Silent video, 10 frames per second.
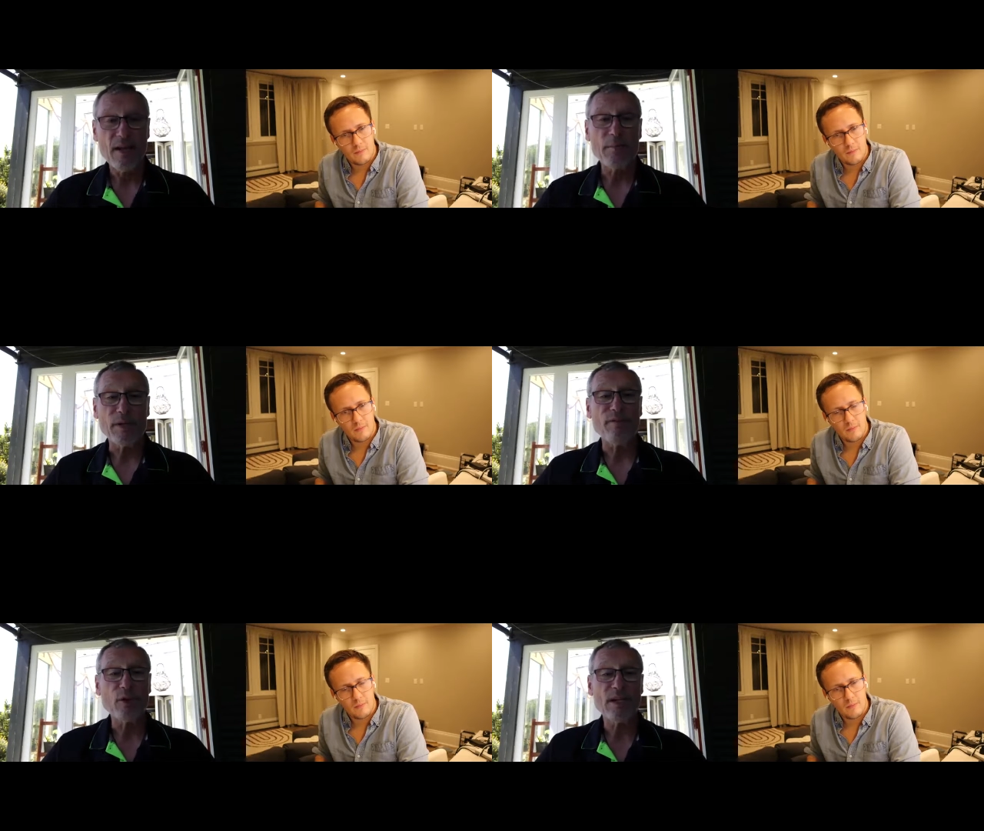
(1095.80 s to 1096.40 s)
Speaker 1: But
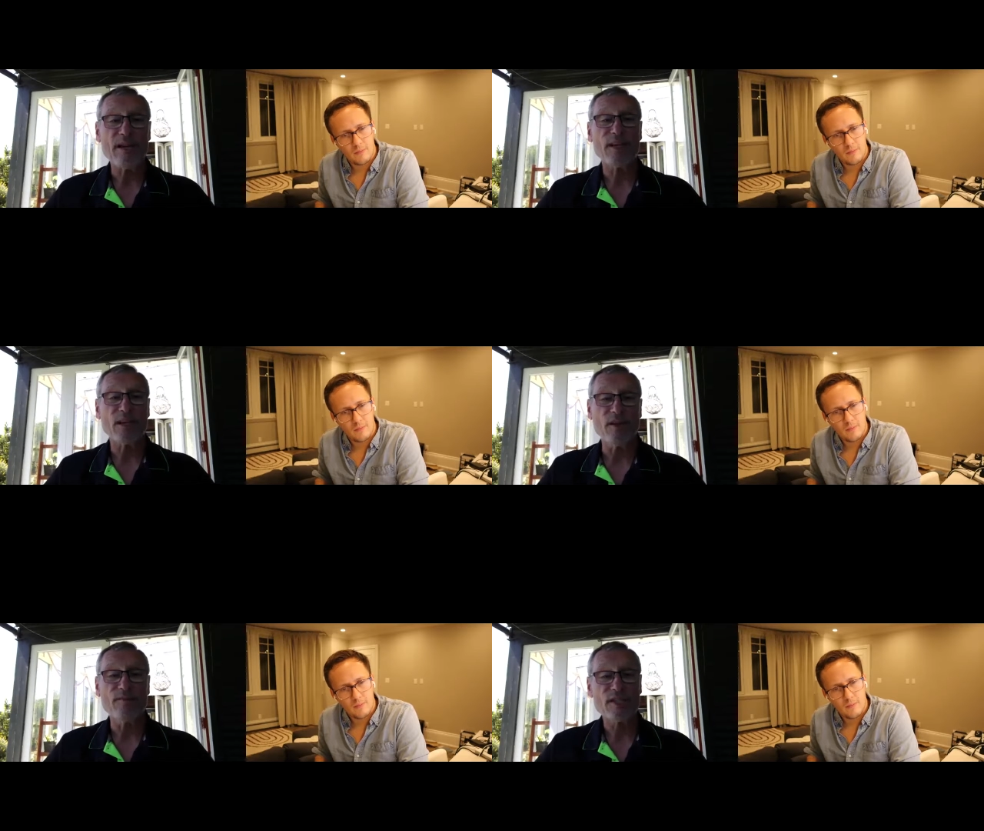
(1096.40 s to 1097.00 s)
if you can have
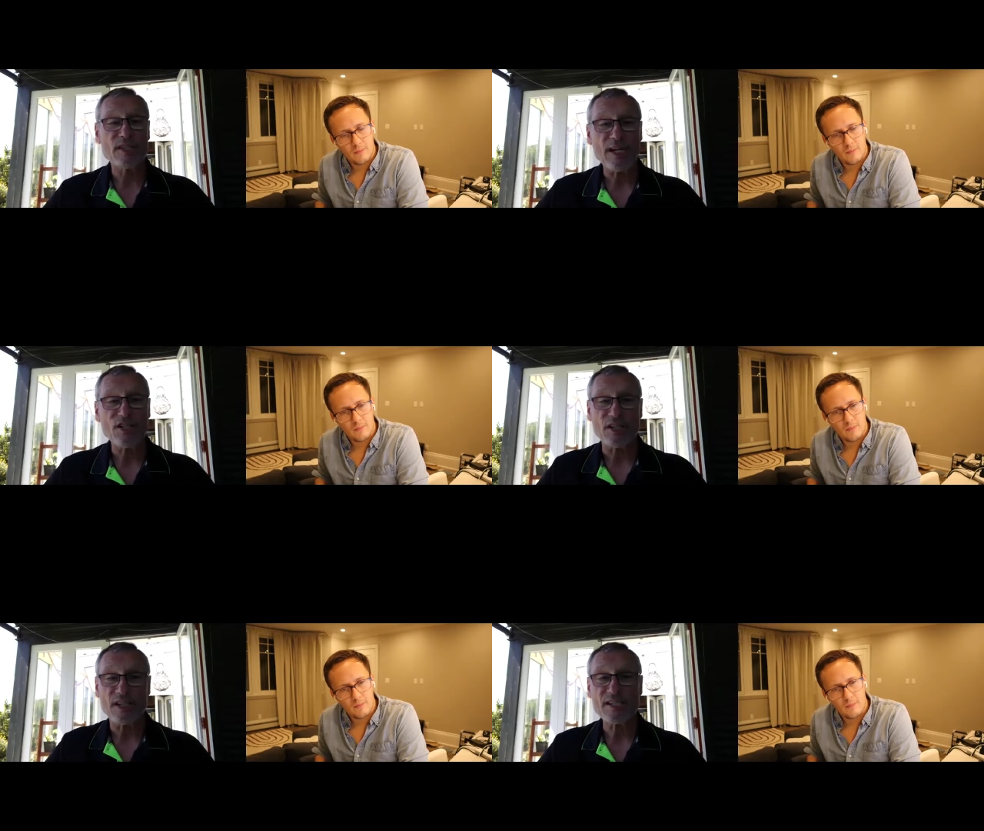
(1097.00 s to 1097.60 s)
that
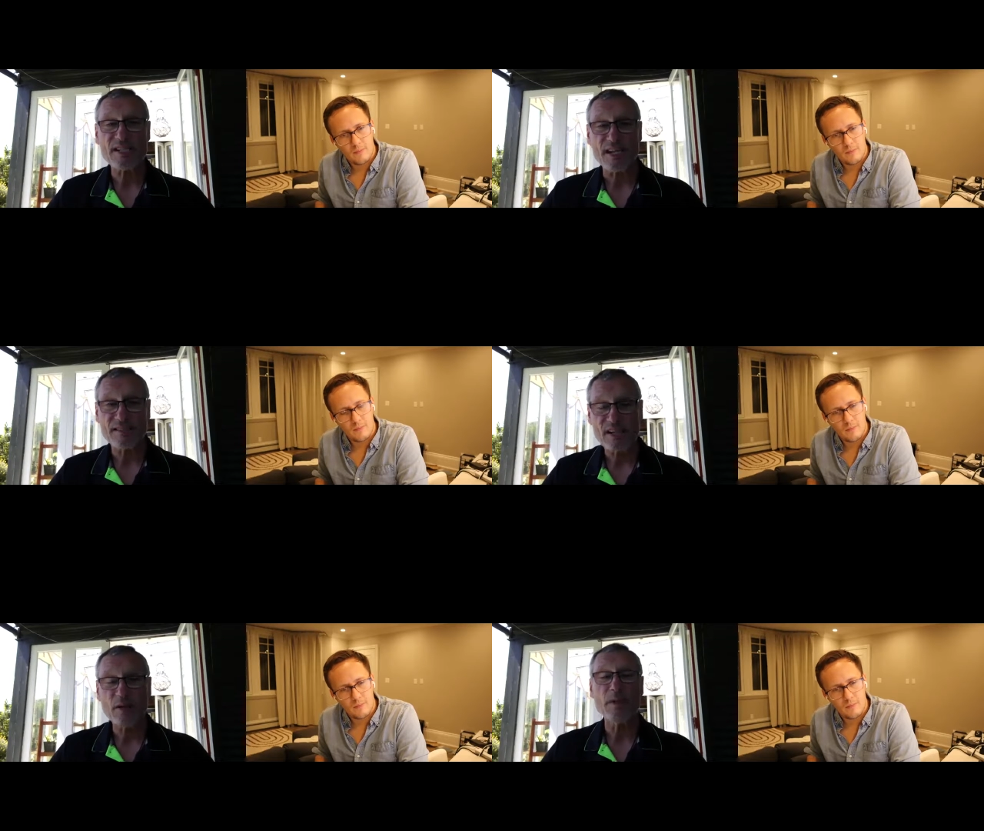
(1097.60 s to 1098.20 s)
conversation and say,
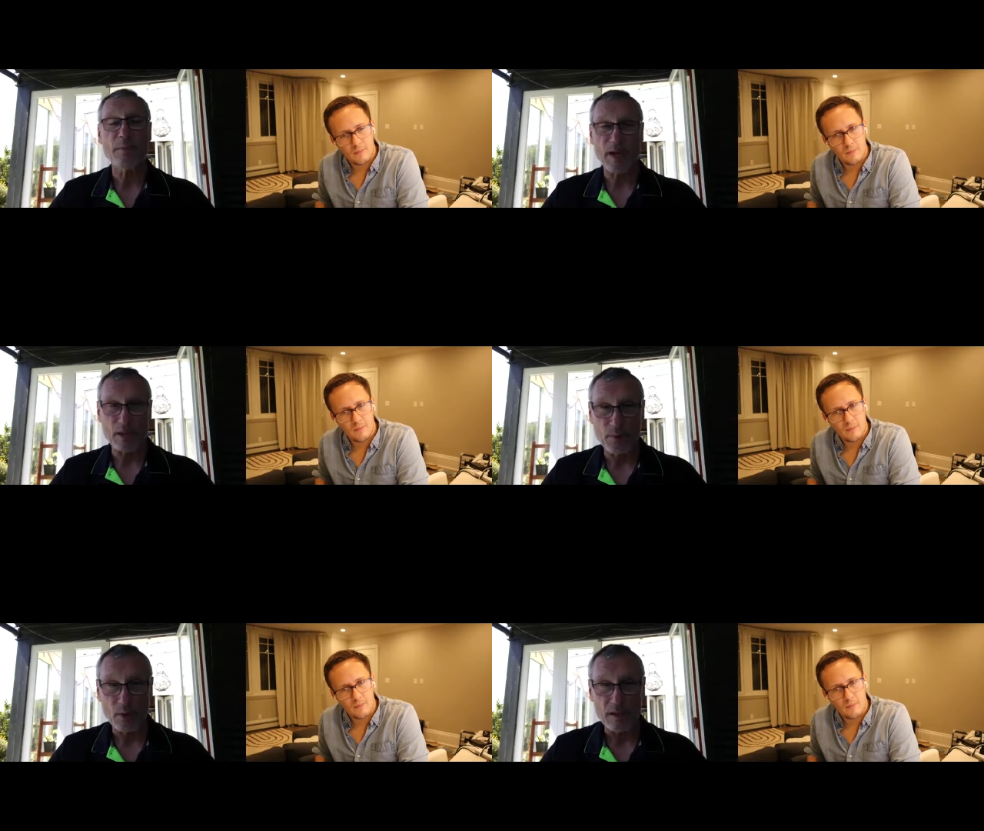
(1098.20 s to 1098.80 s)
tell me about the
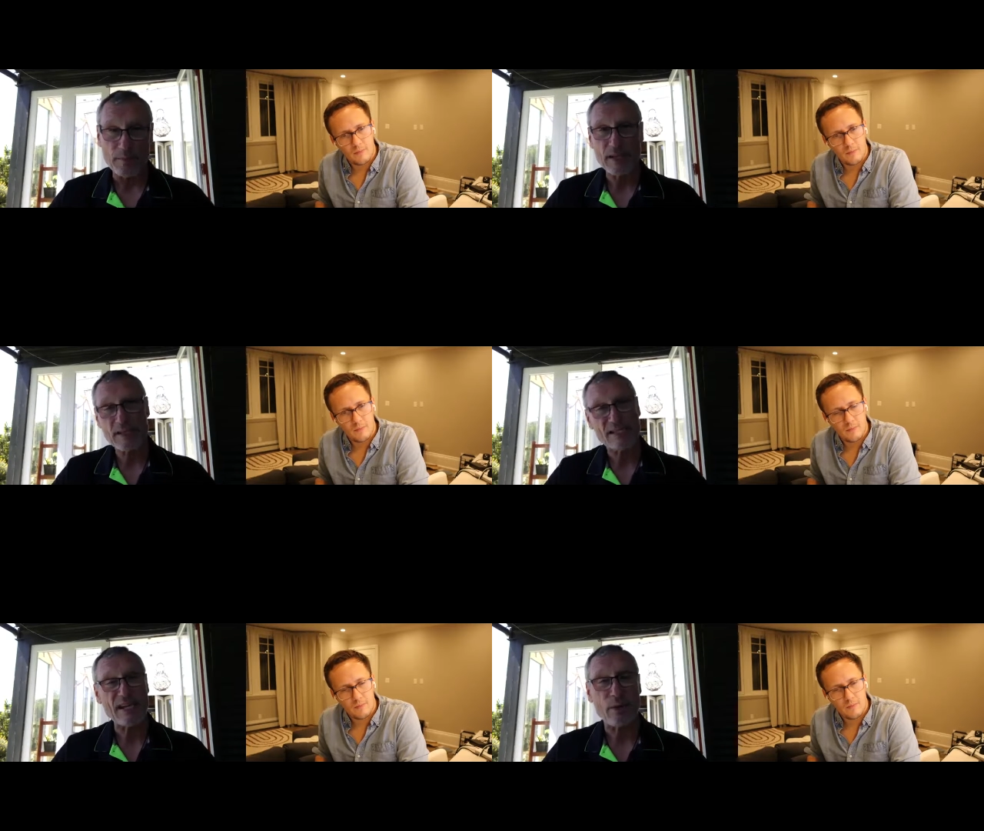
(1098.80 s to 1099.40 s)
problem and
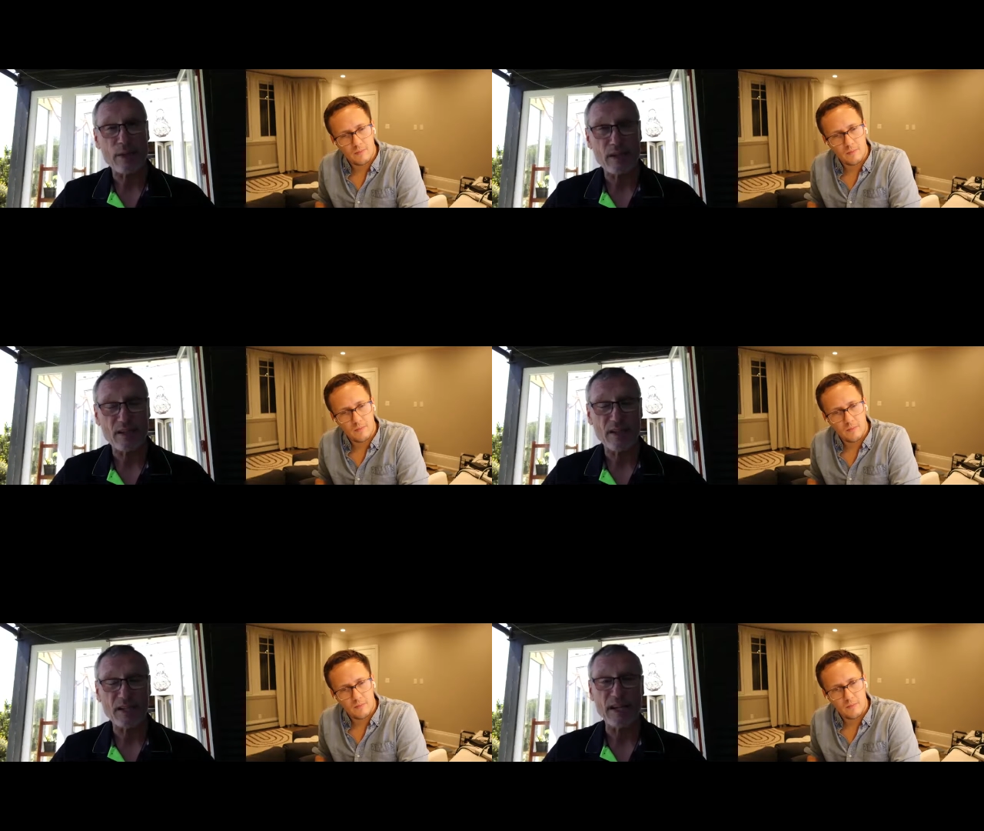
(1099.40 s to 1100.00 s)
this is how I think
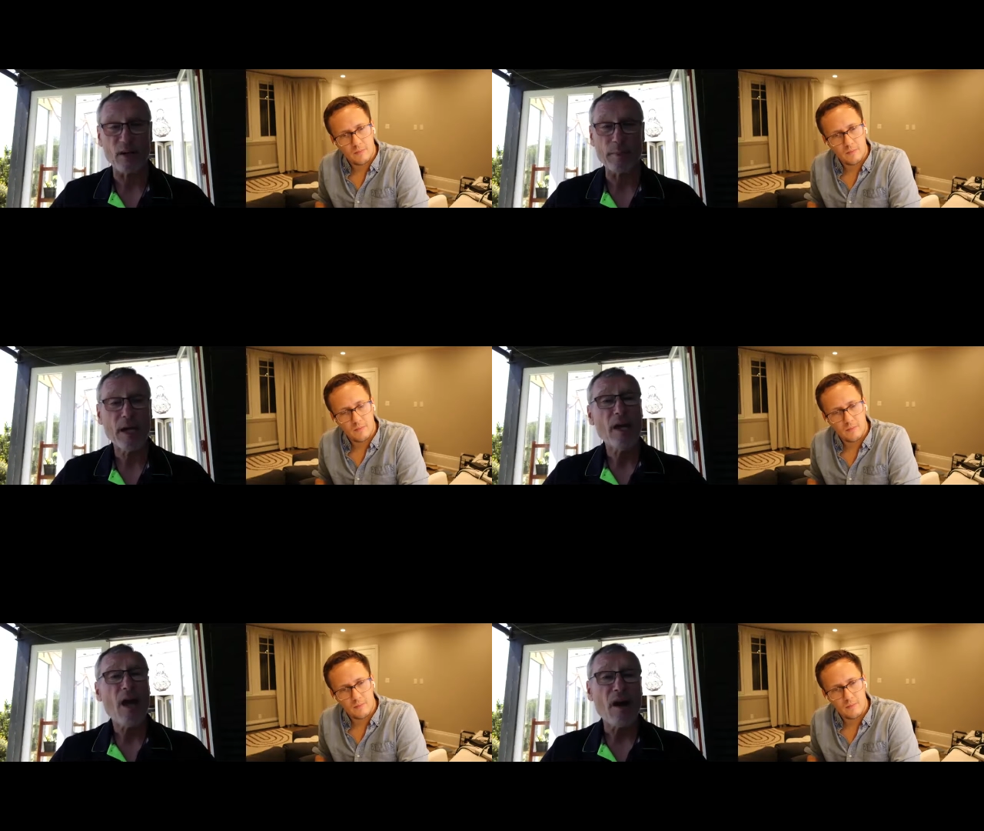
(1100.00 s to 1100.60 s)
I can help,
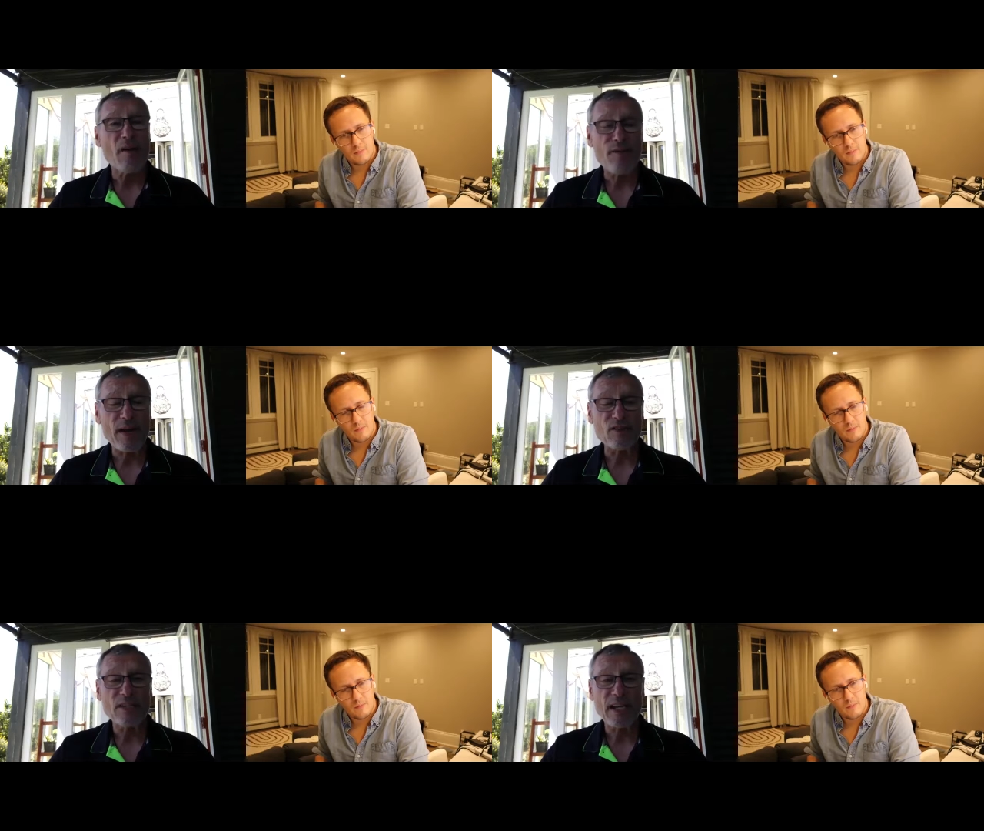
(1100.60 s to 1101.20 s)
I've
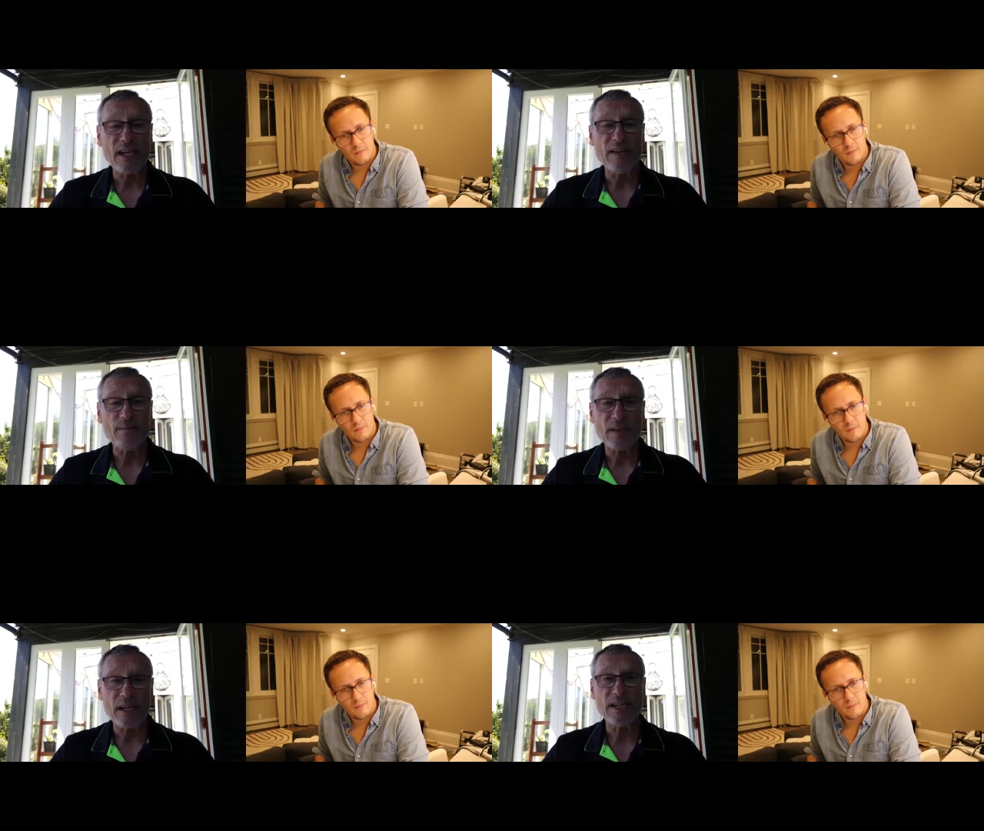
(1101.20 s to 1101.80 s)
found getting,
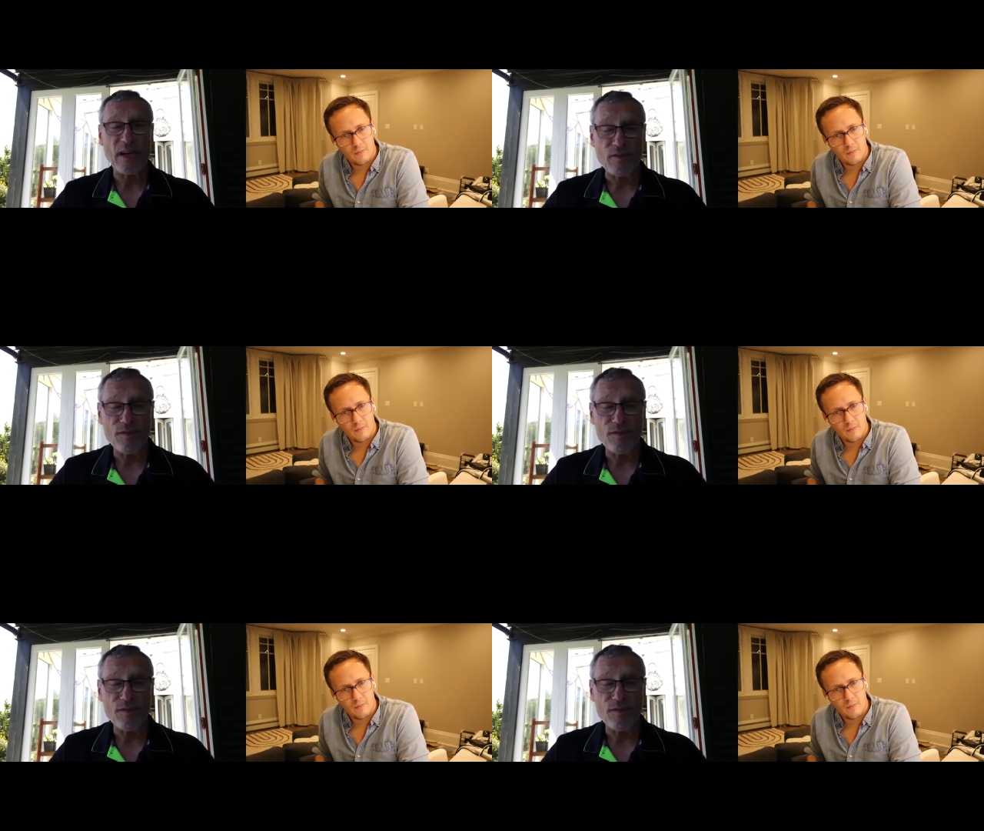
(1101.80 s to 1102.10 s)
getting that